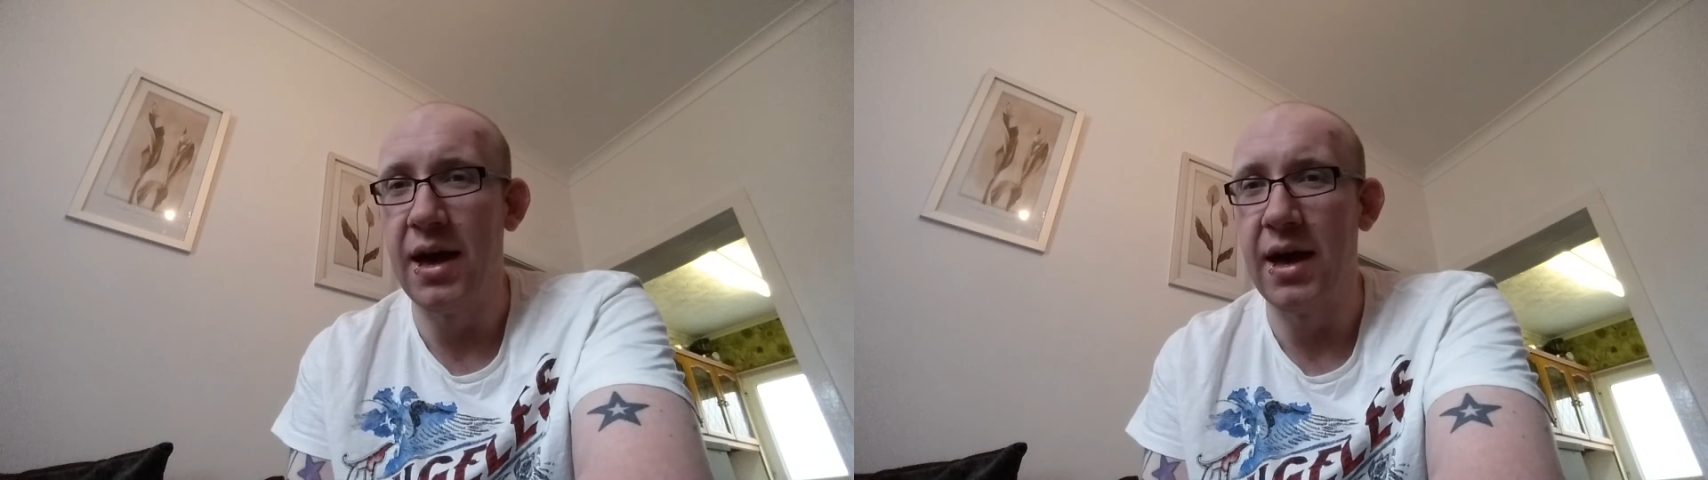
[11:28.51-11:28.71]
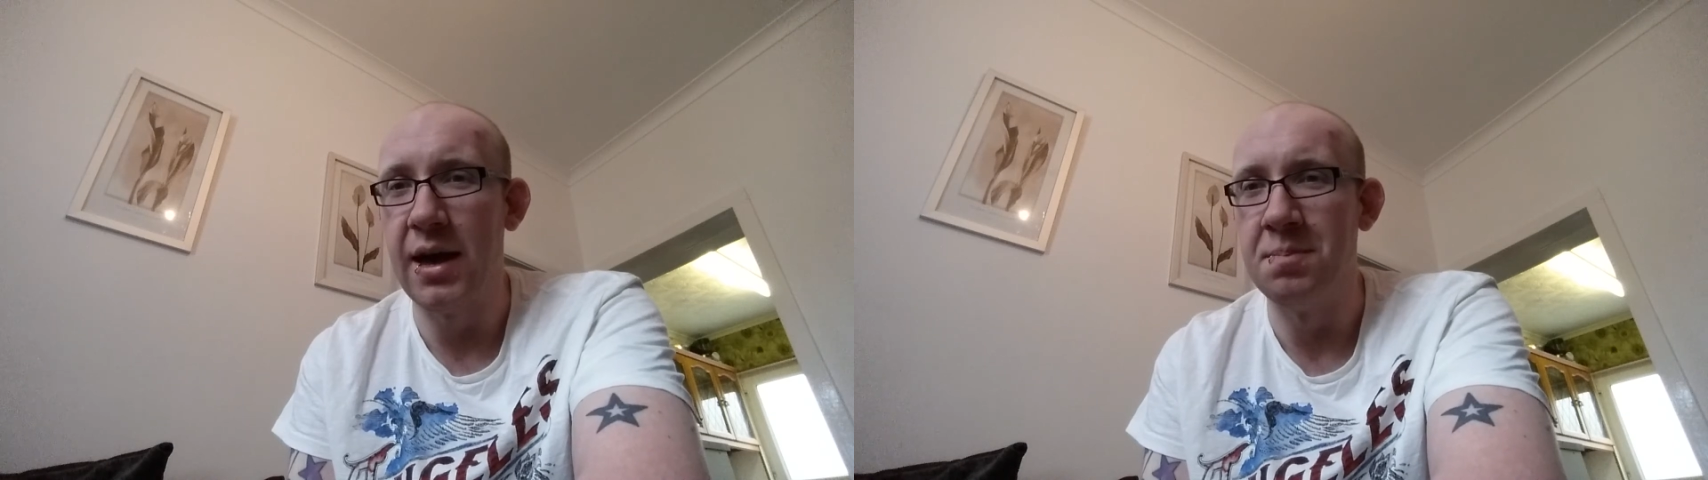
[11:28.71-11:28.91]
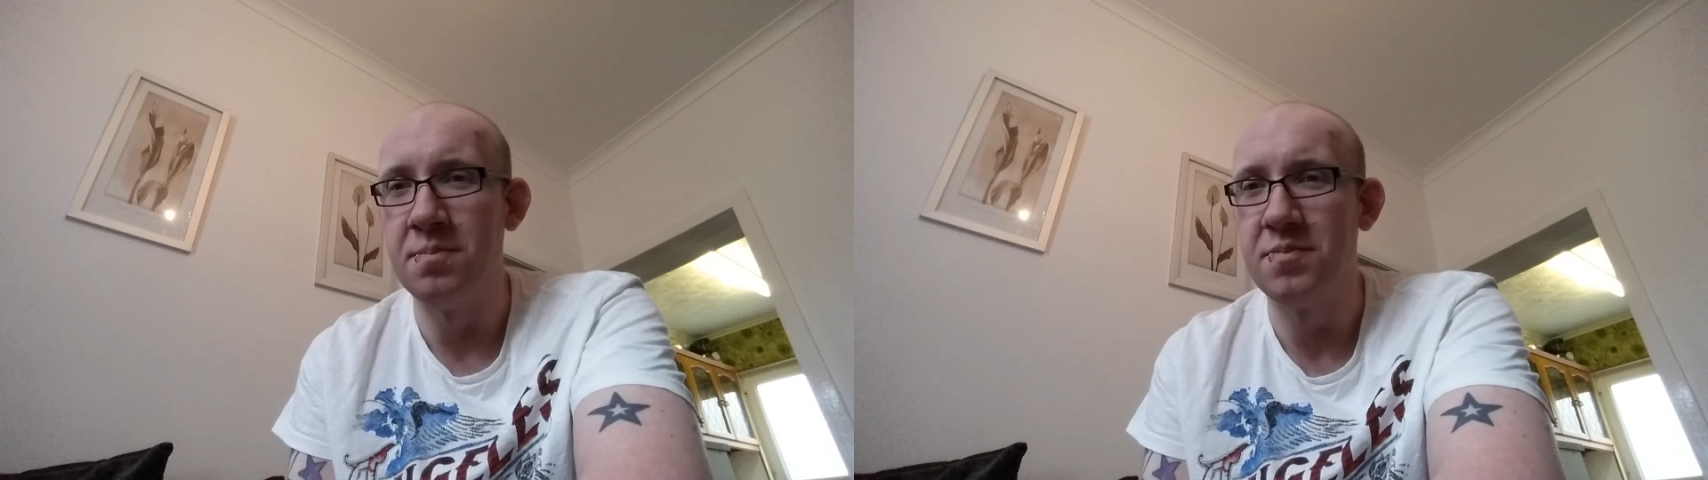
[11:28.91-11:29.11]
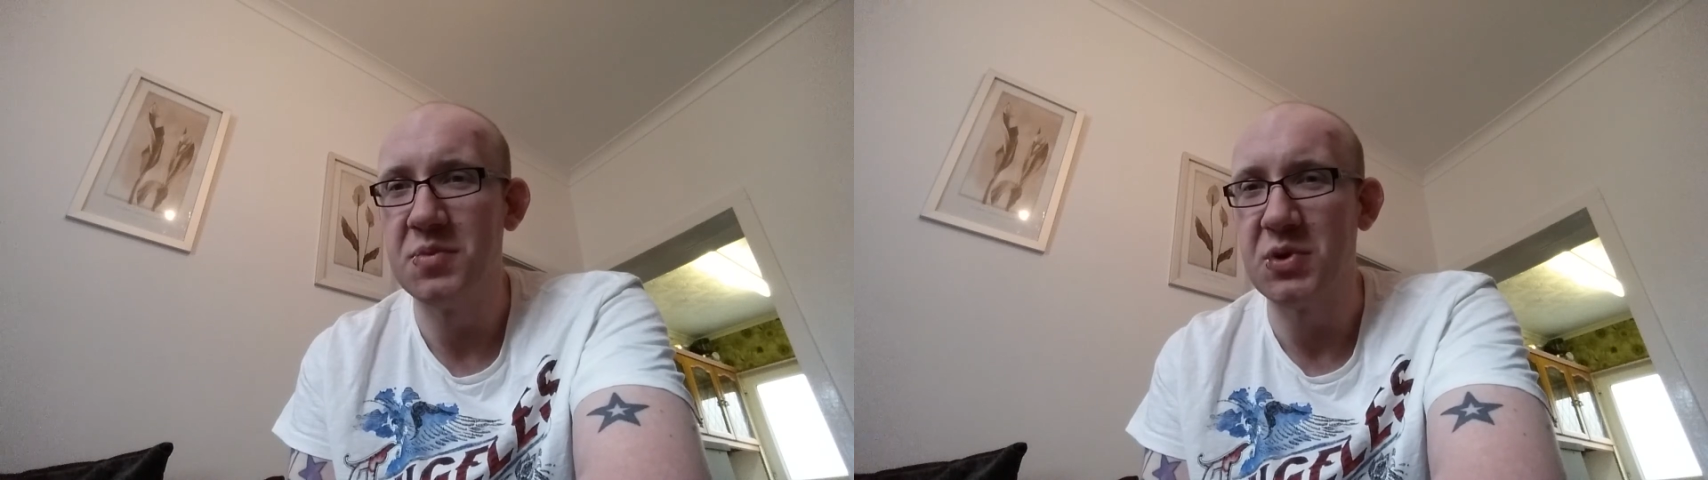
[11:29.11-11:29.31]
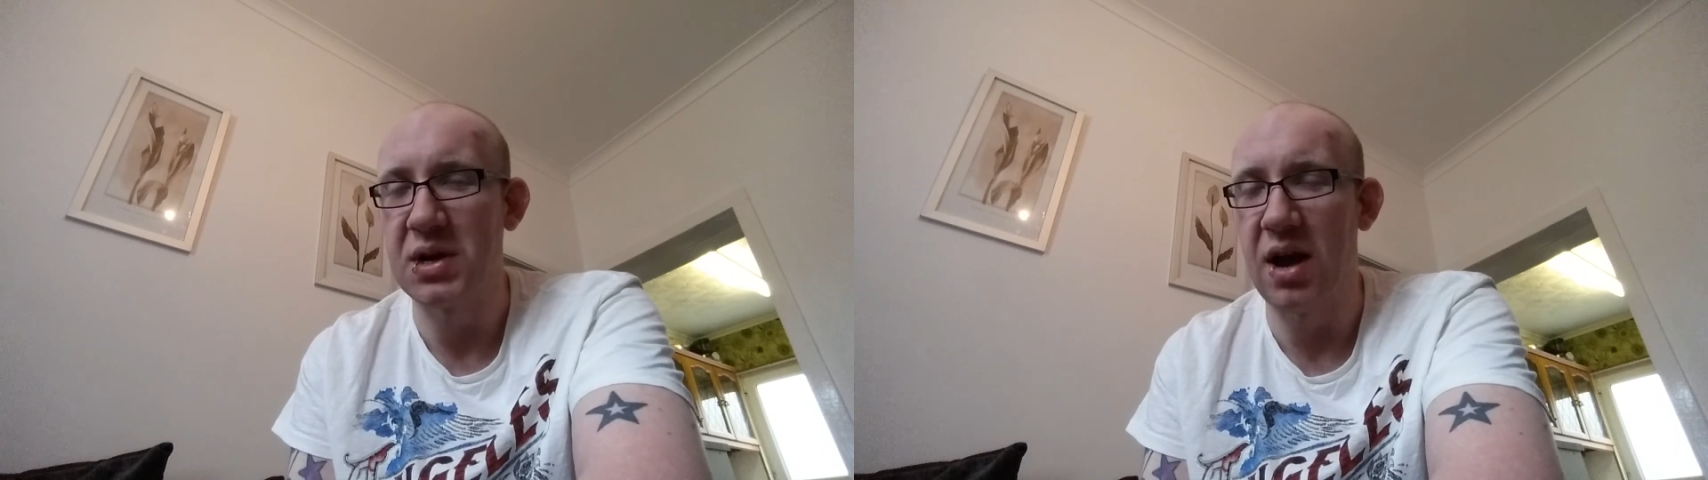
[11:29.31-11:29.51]

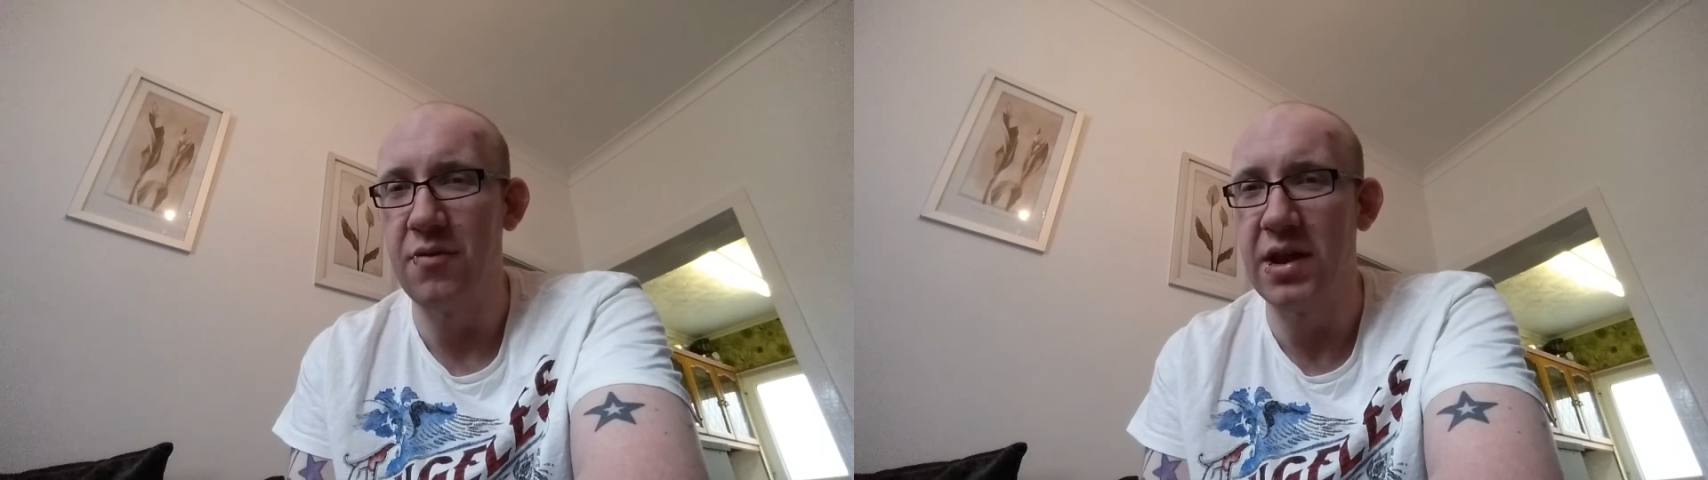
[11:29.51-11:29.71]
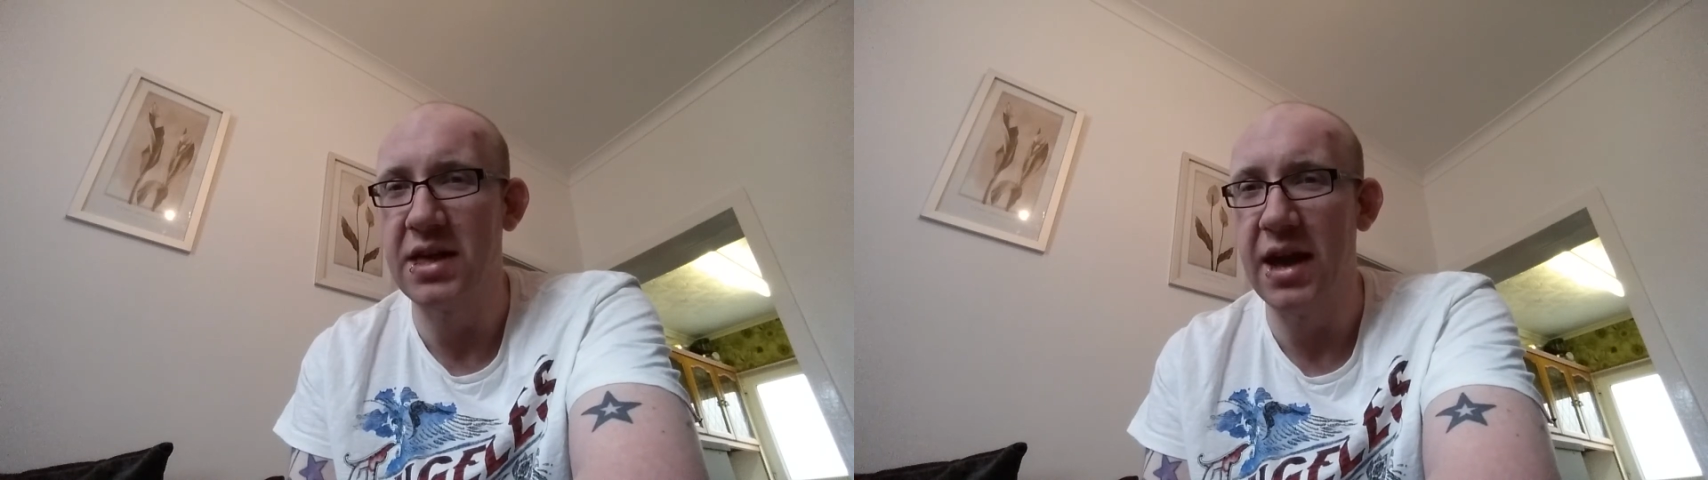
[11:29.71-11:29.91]
so I can't really